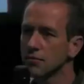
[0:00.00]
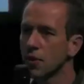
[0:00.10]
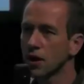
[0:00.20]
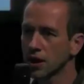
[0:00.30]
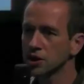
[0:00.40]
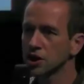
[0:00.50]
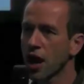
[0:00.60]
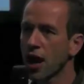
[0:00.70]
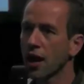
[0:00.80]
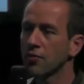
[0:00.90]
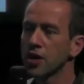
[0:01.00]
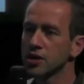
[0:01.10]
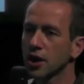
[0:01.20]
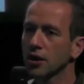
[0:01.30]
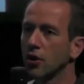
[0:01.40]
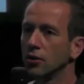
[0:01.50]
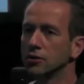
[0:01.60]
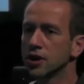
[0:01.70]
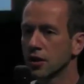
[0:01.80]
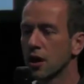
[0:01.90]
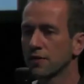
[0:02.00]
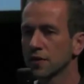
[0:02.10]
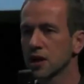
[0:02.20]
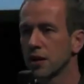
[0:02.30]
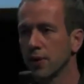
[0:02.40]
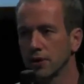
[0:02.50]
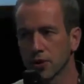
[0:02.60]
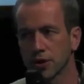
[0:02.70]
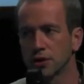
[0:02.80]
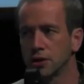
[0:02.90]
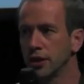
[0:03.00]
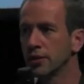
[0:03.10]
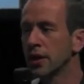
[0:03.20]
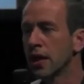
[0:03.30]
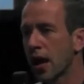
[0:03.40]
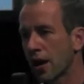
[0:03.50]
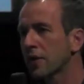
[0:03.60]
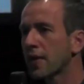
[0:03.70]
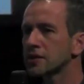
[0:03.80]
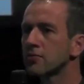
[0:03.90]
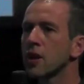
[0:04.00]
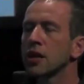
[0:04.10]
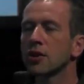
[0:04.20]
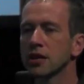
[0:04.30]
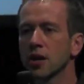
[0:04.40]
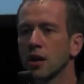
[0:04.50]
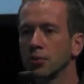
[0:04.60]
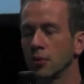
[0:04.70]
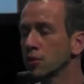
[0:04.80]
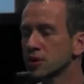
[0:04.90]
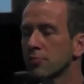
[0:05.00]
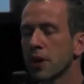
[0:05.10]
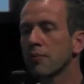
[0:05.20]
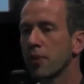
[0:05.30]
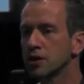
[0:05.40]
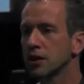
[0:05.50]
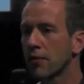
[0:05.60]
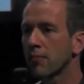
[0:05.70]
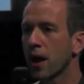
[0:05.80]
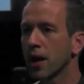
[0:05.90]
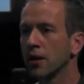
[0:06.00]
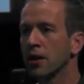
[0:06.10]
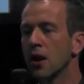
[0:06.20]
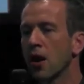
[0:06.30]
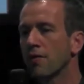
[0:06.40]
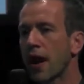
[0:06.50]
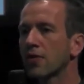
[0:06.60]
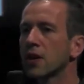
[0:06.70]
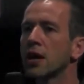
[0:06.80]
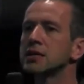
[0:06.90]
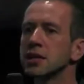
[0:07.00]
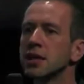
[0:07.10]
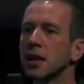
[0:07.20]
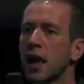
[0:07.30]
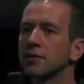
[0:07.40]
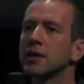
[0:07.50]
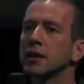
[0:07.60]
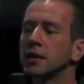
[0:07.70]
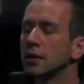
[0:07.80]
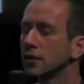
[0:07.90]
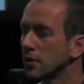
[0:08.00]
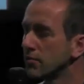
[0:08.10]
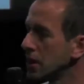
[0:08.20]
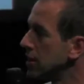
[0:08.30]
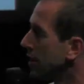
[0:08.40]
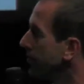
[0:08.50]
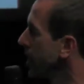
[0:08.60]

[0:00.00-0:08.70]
market share and reached their goals in half the time they were trying to do it. And I think that's a really good example. It wasn't a big budget campaign of how the idea led the media.